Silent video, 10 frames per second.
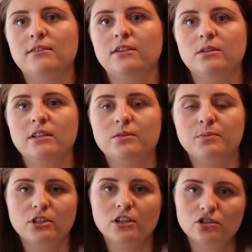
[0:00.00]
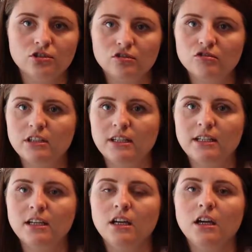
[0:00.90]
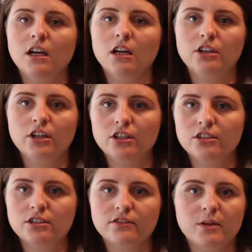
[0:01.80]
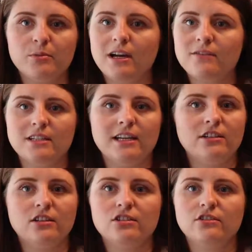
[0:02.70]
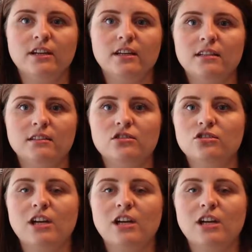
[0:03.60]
If you need to put your children in a nursery, private day nursery,